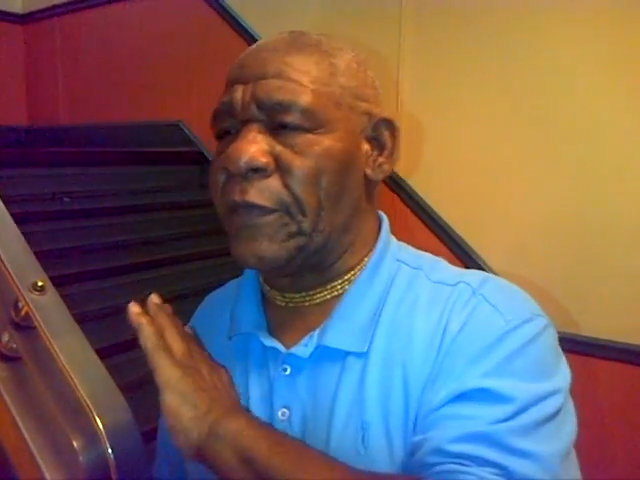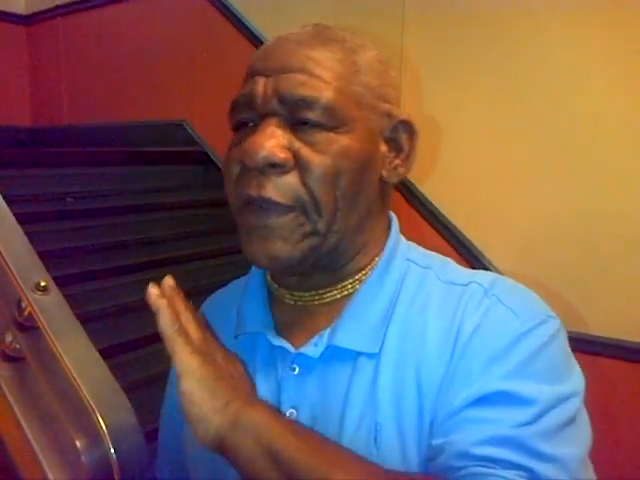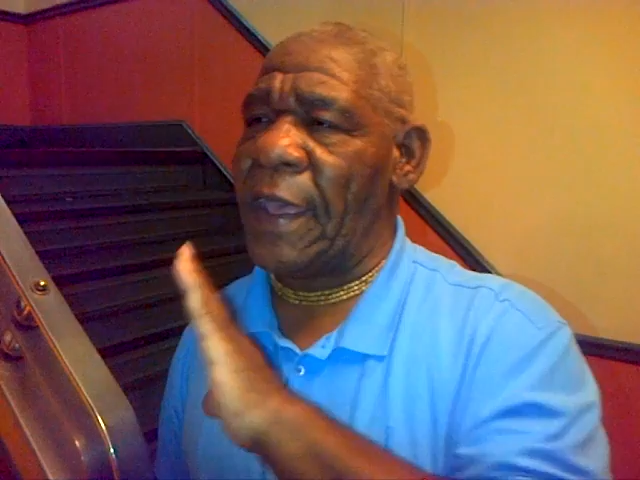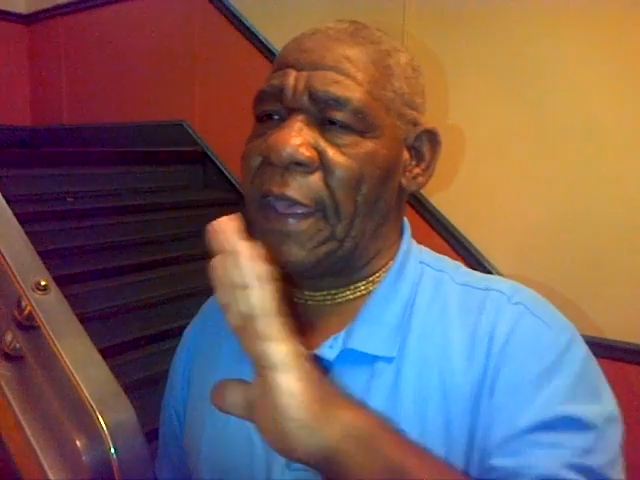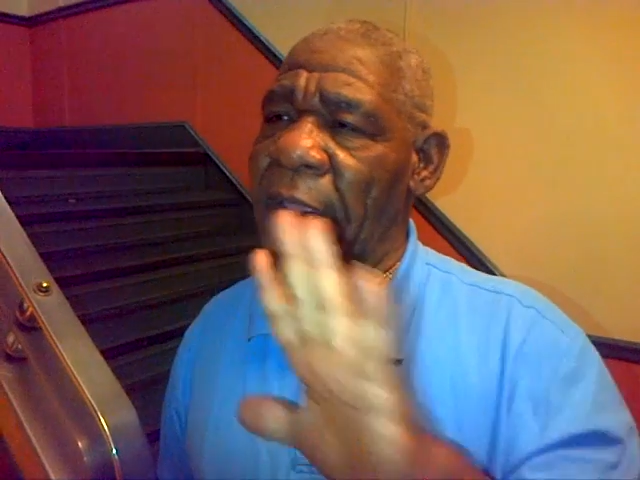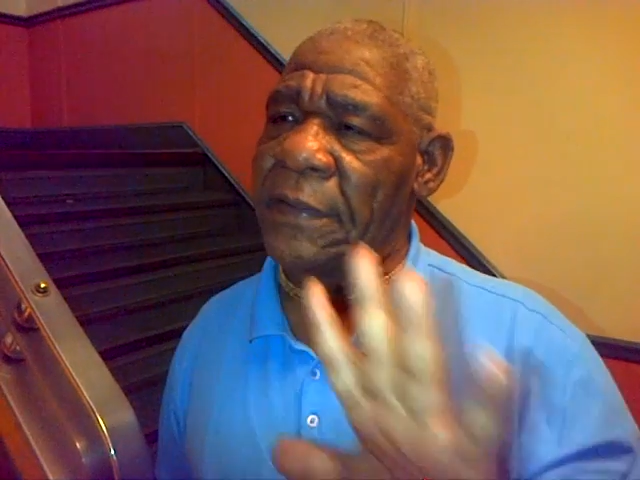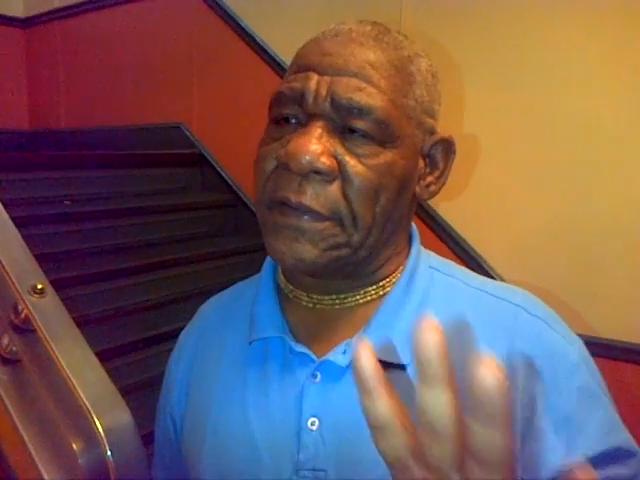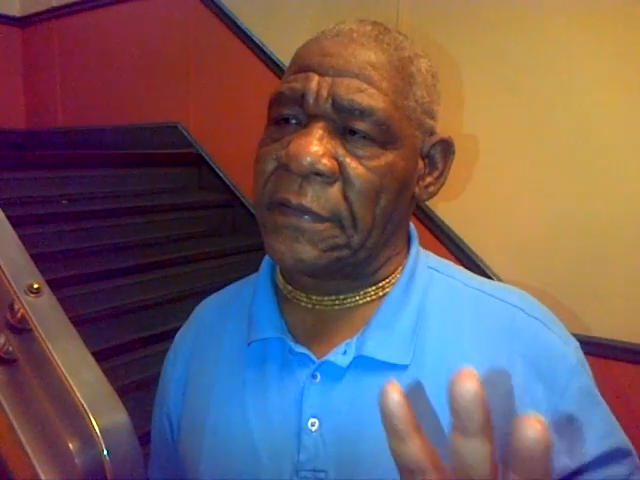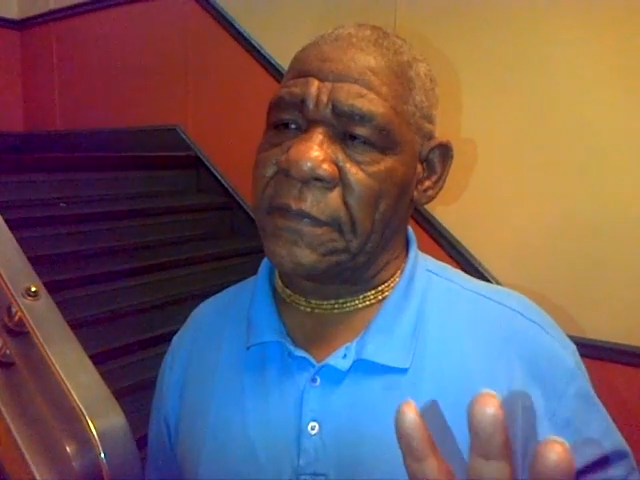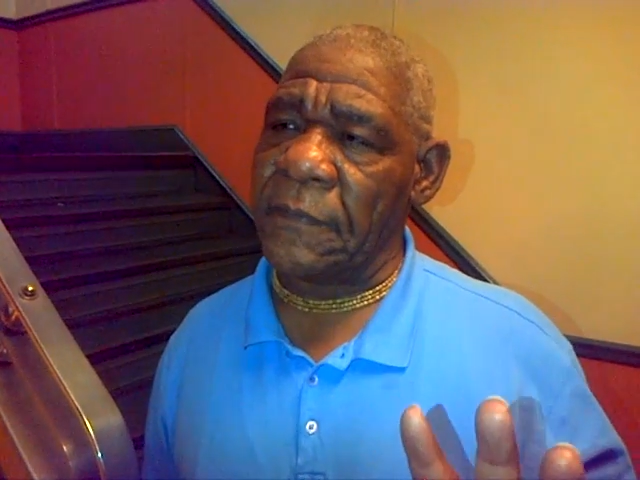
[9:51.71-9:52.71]
vast.
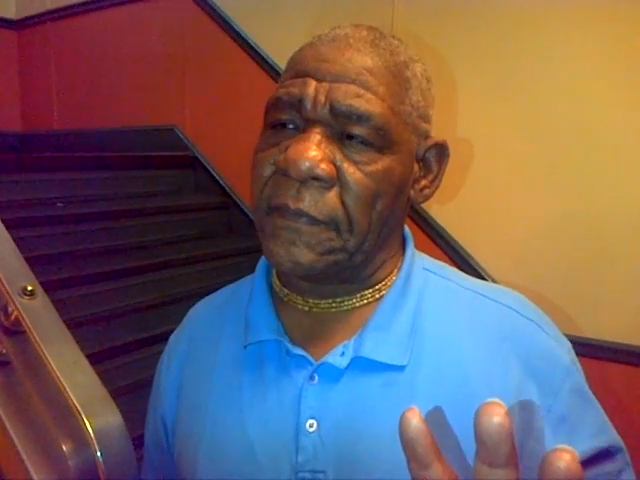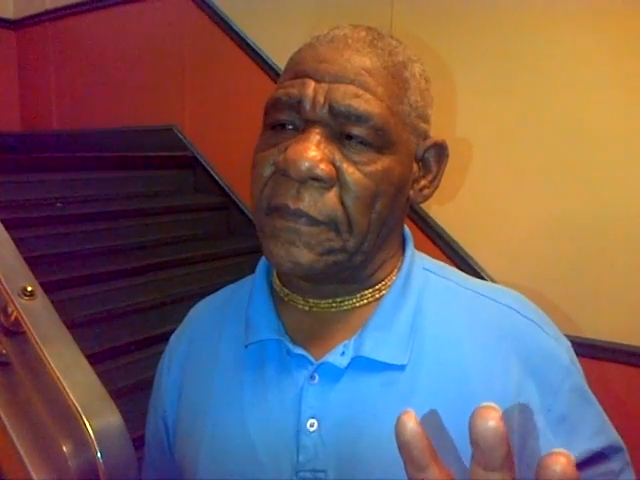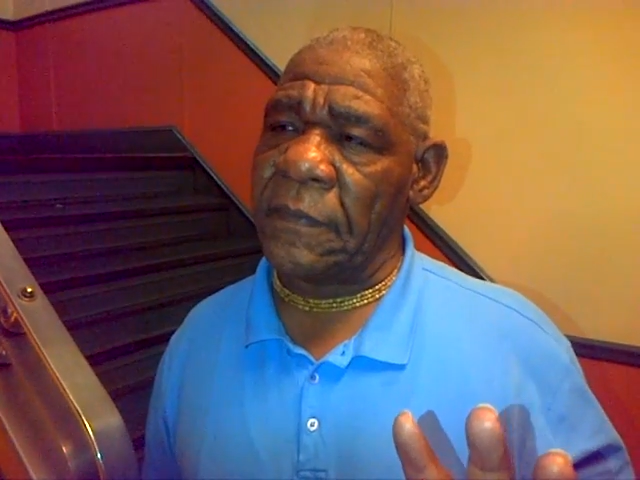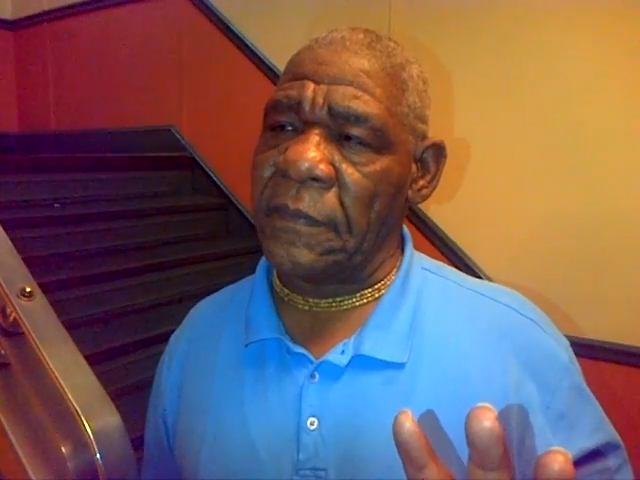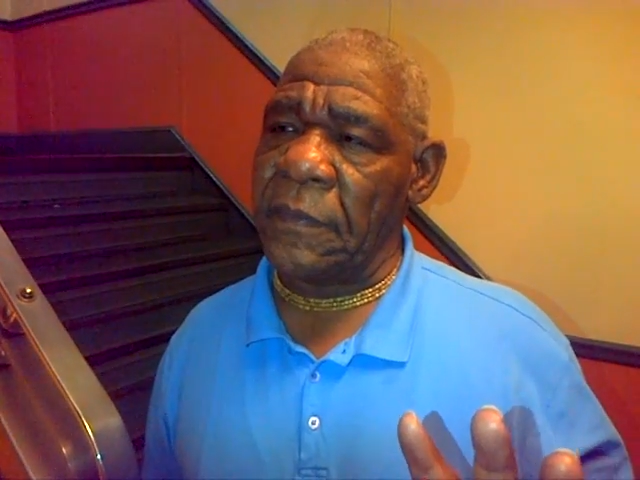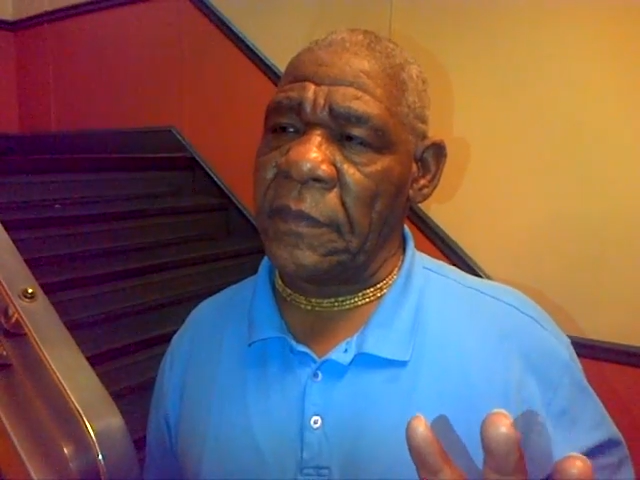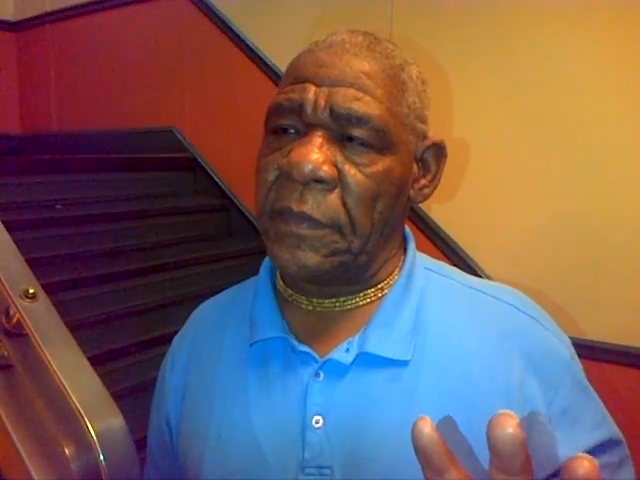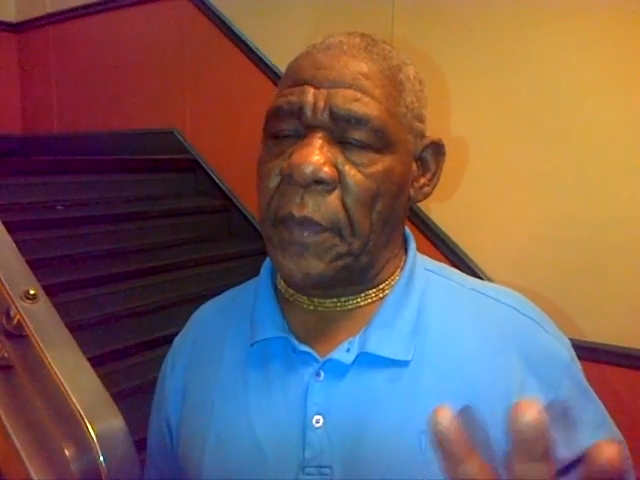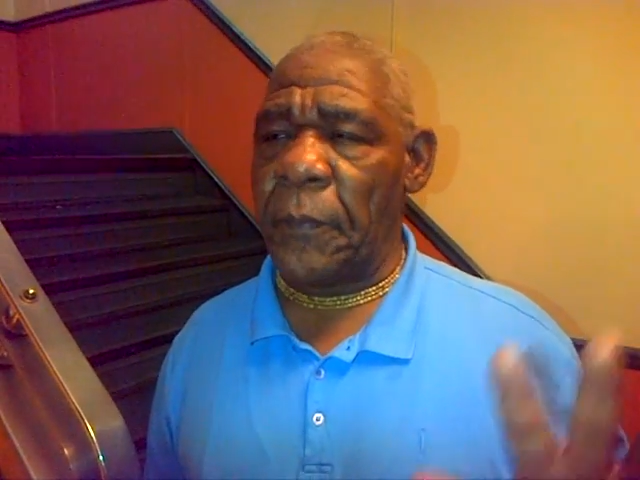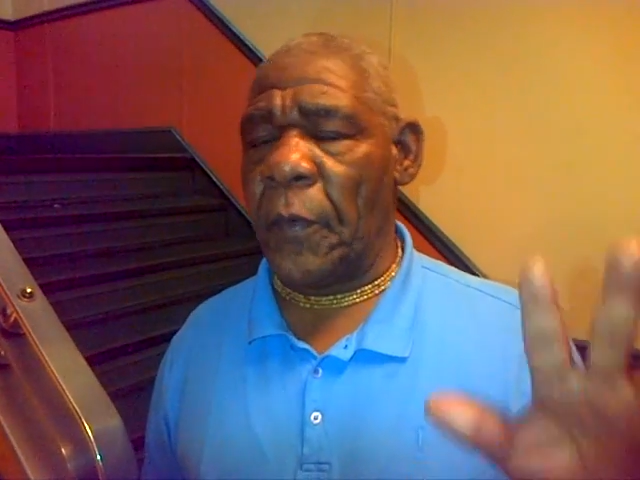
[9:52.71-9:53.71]

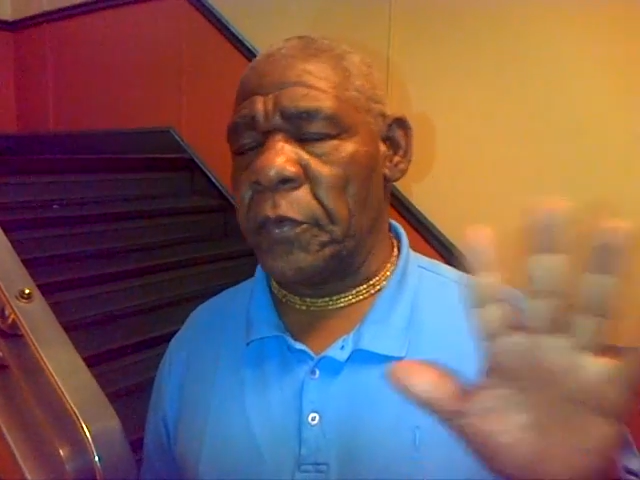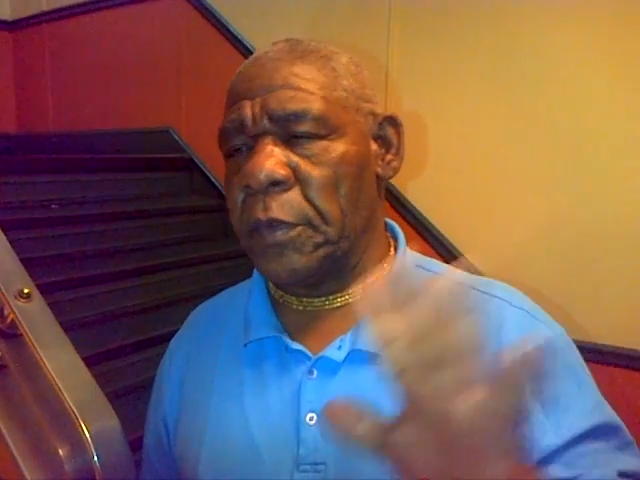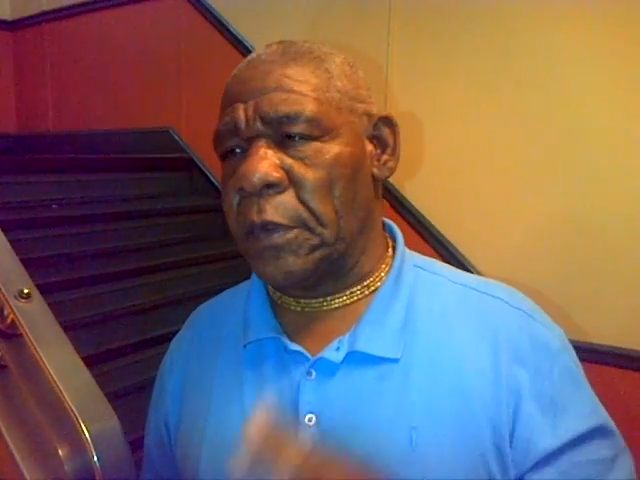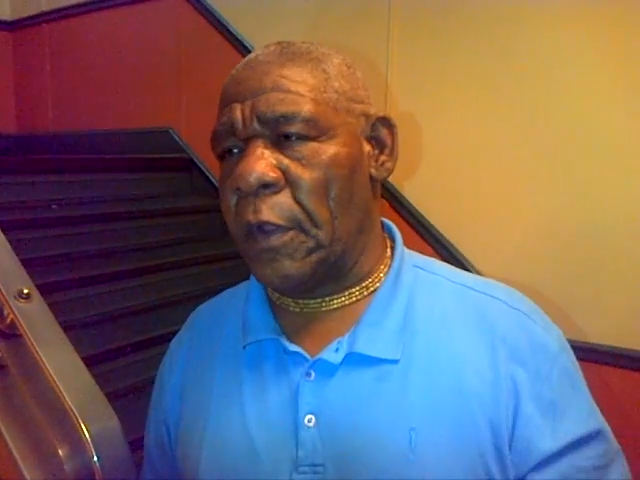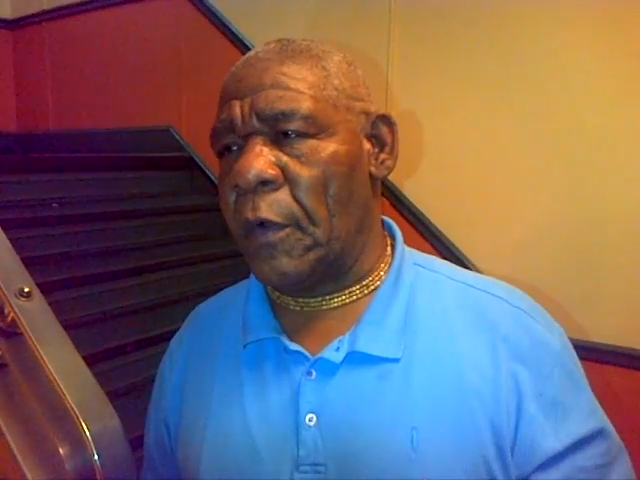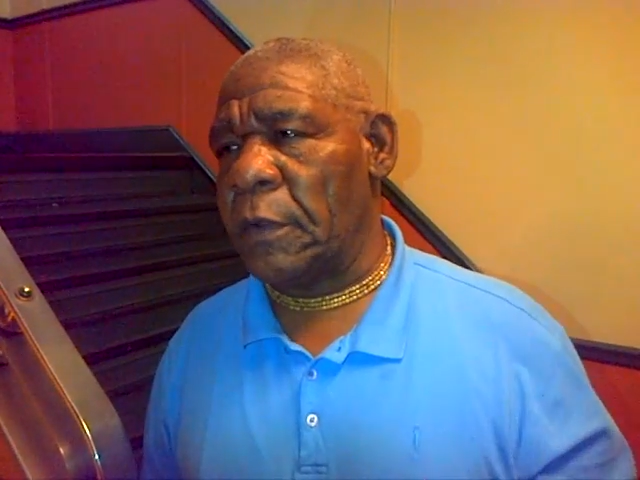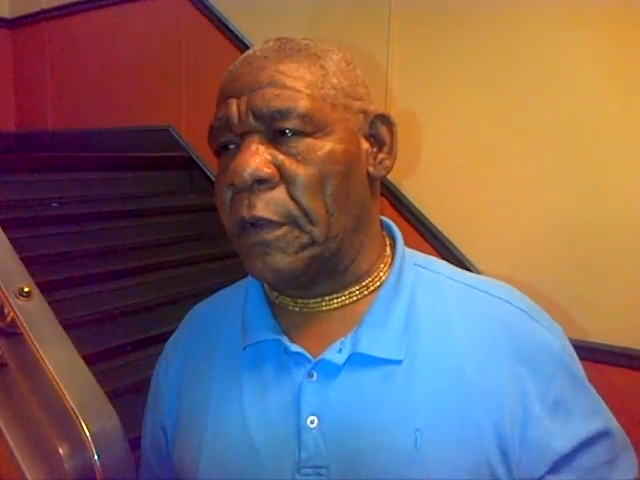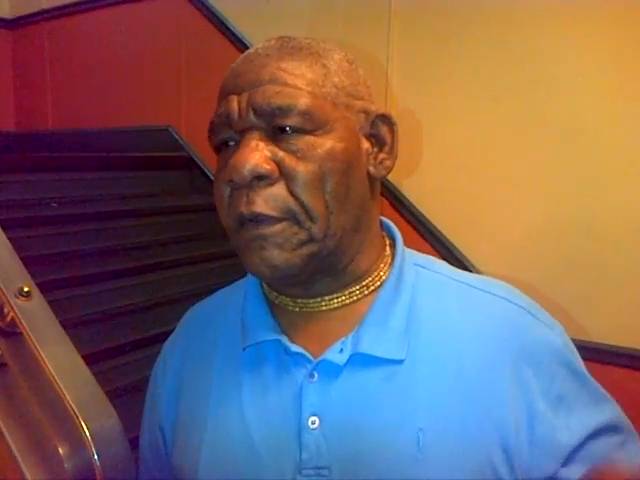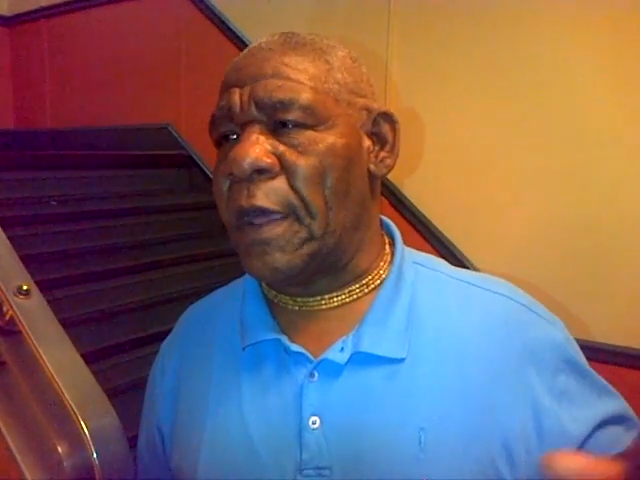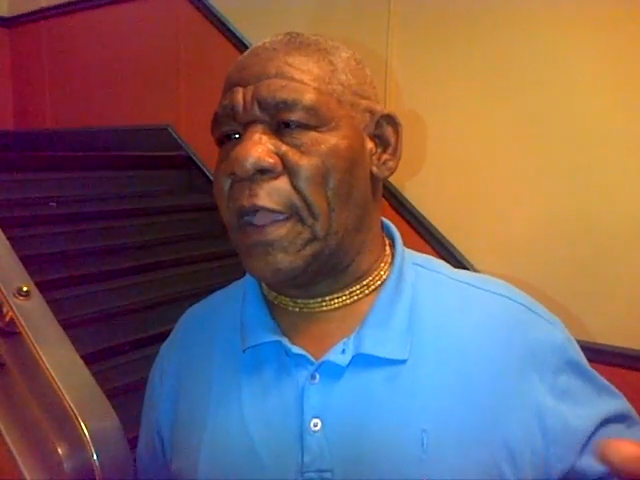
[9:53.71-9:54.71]
The post of Lord
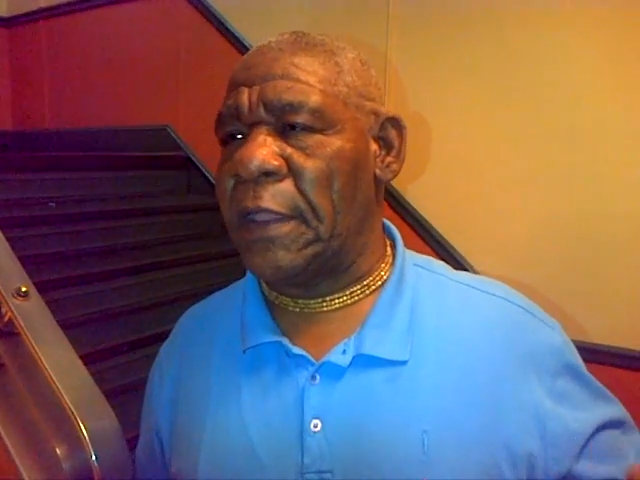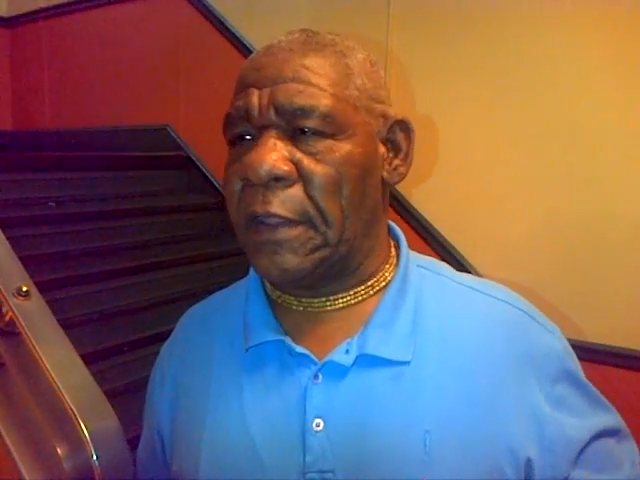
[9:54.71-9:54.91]
Narayan,